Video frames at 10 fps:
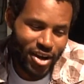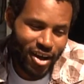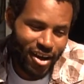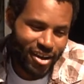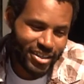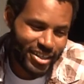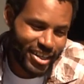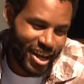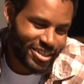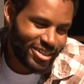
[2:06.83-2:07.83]
it all
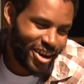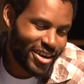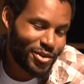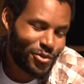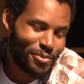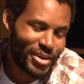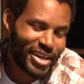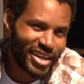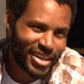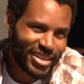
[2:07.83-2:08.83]
got started for me,